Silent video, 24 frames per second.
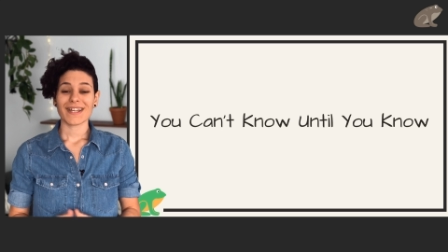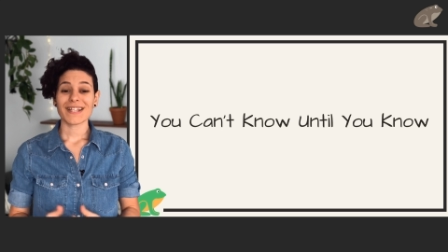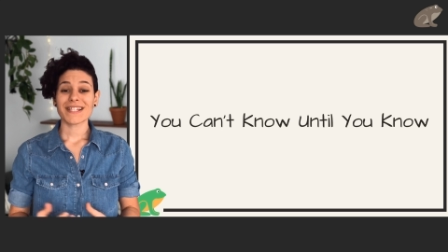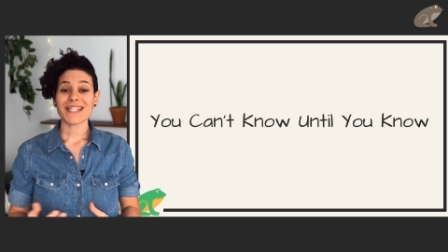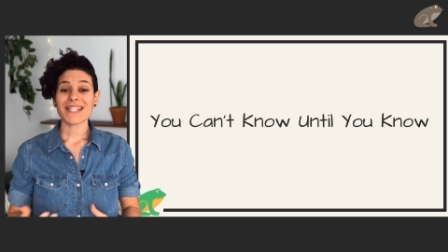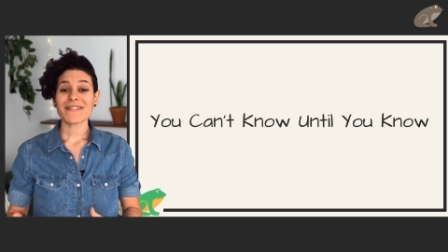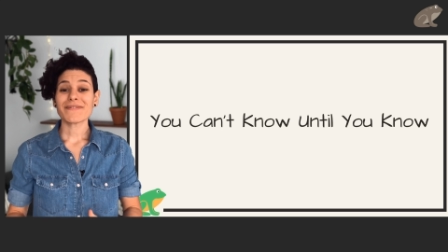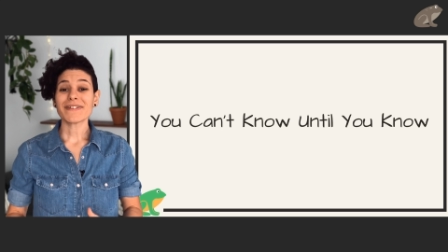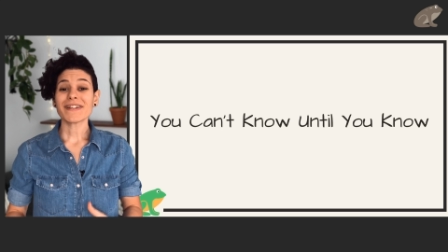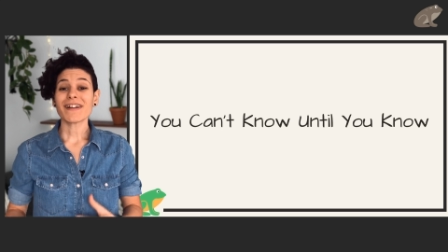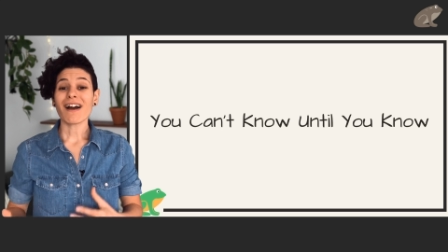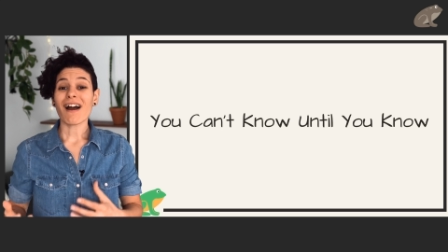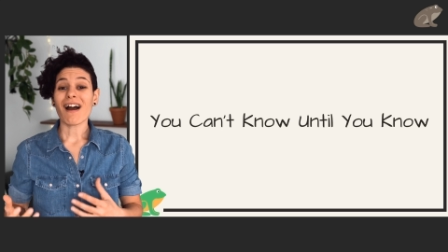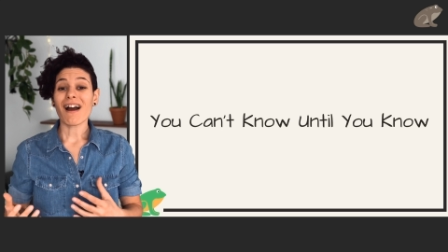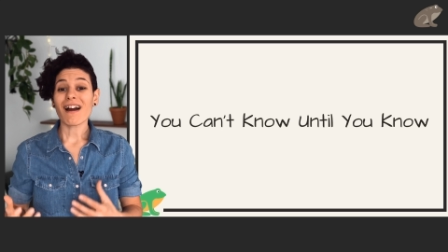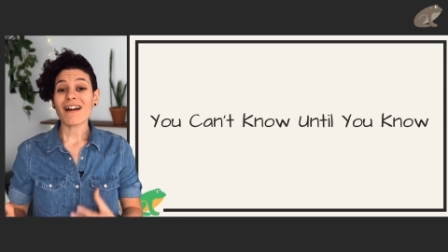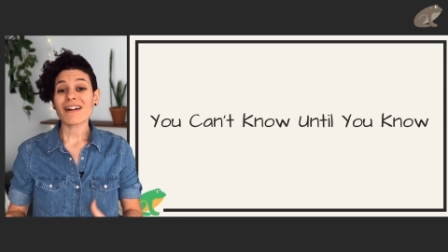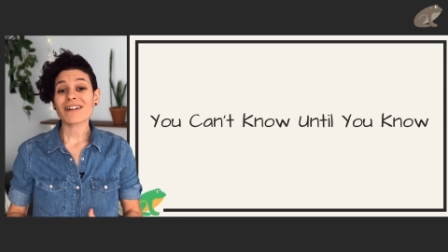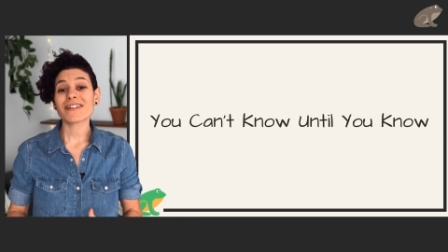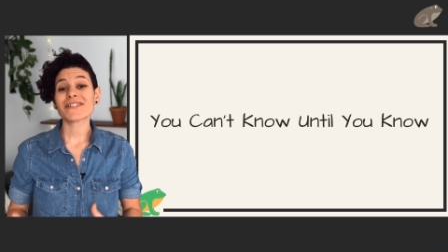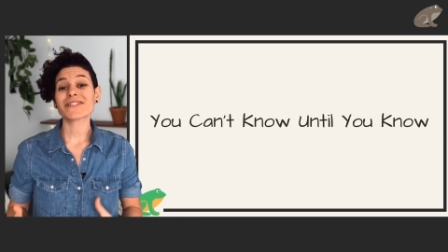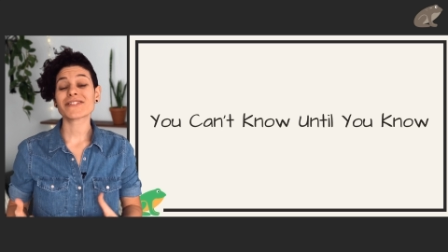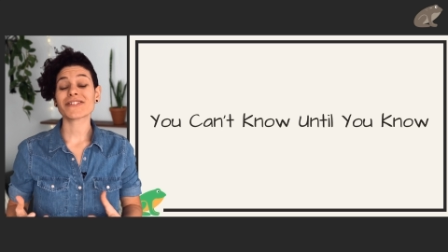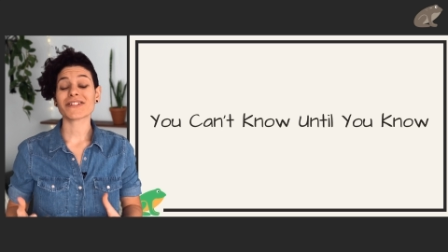It's even
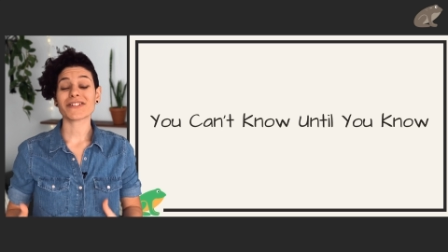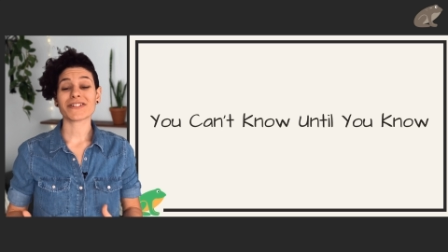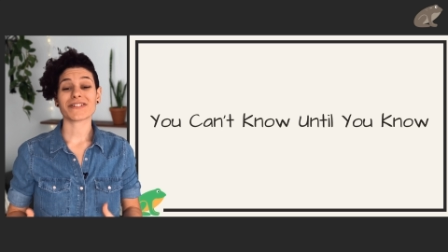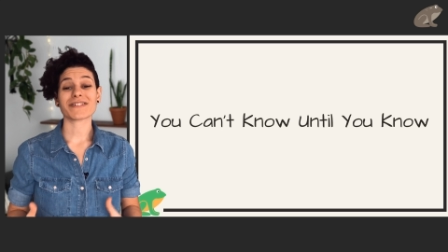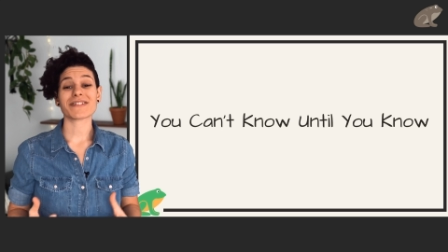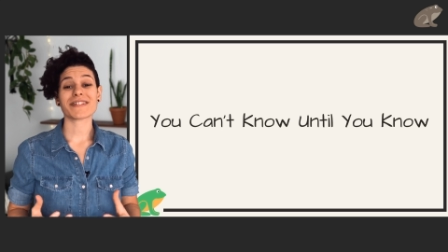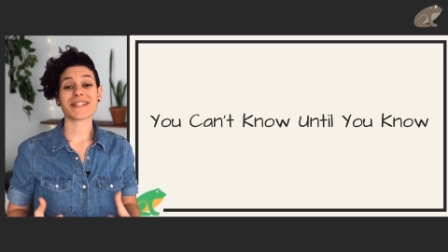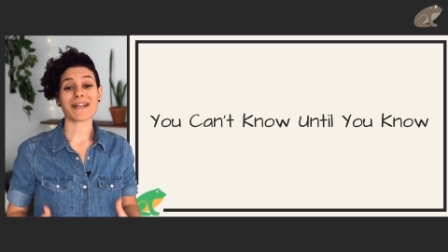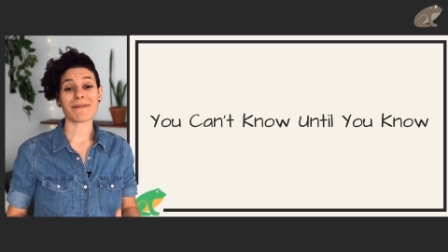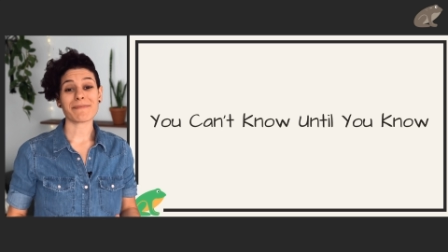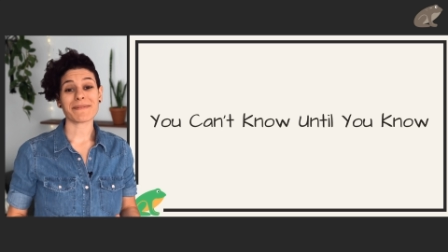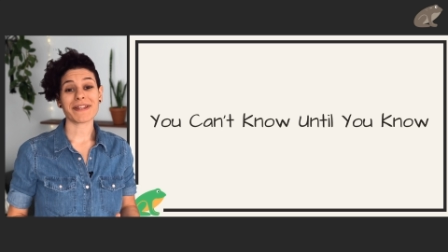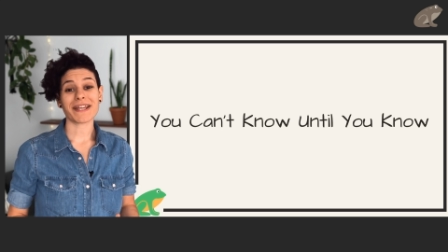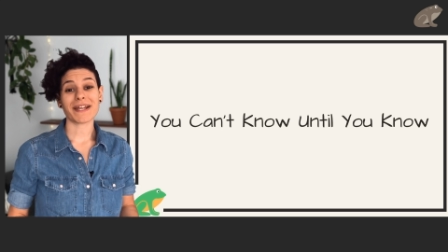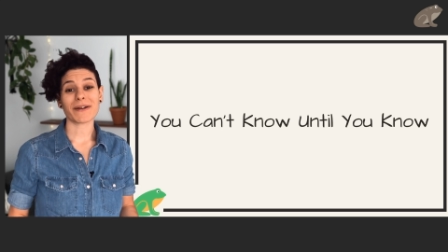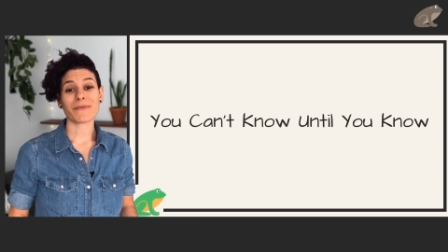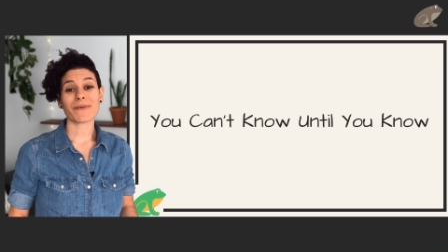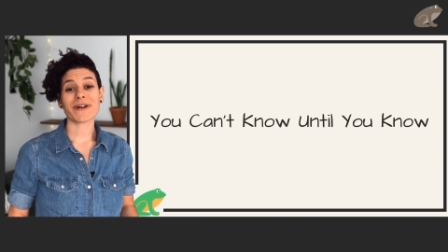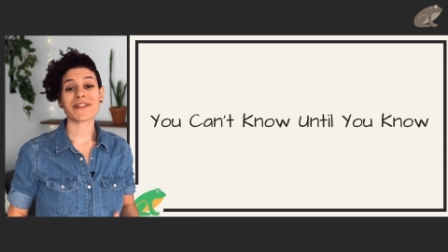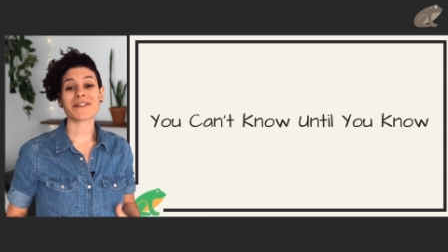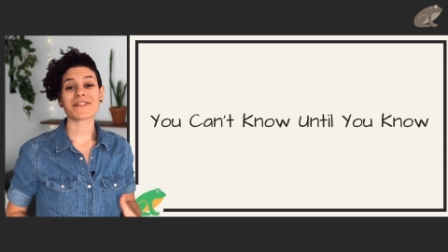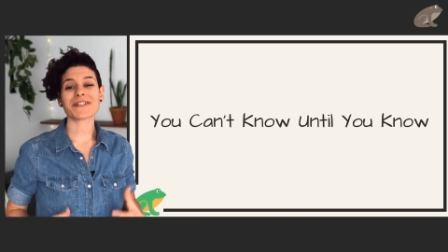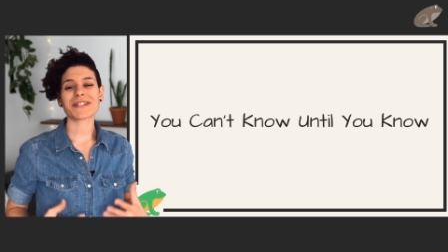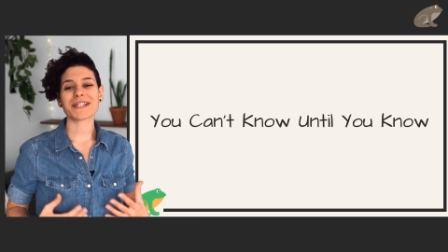harder to learn something
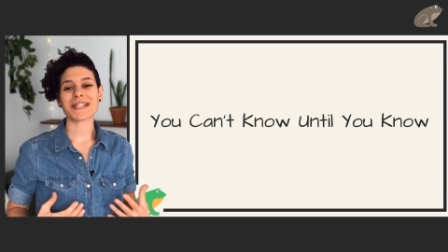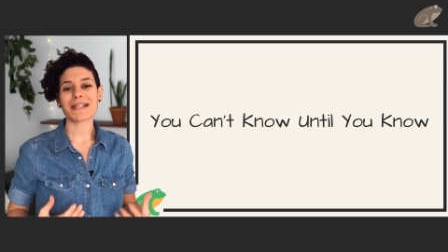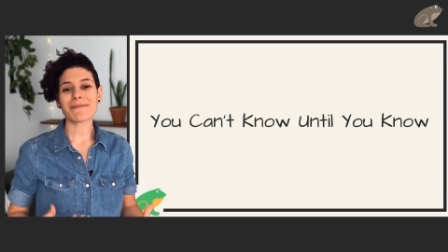when there's